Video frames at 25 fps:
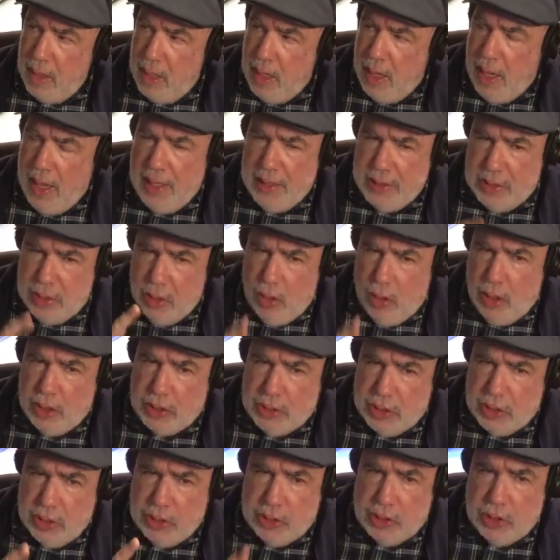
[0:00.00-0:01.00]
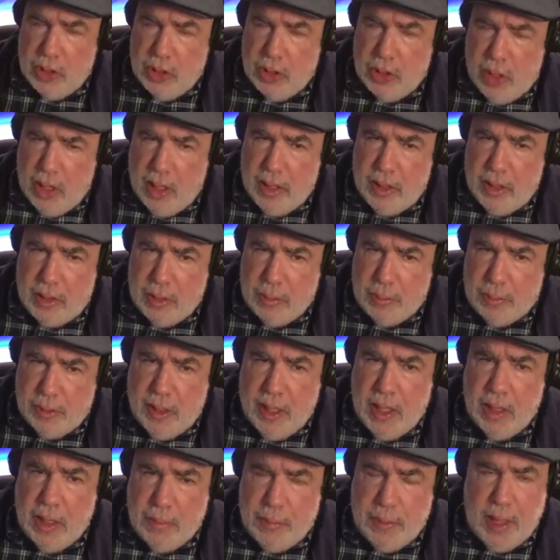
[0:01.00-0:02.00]
I had also started to play
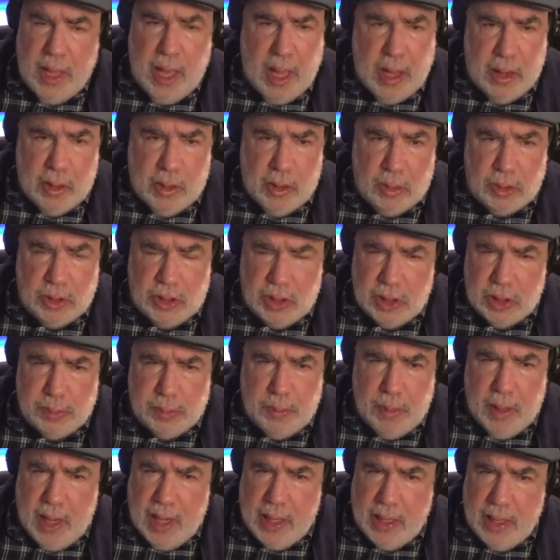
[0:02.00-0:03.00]
the piano just by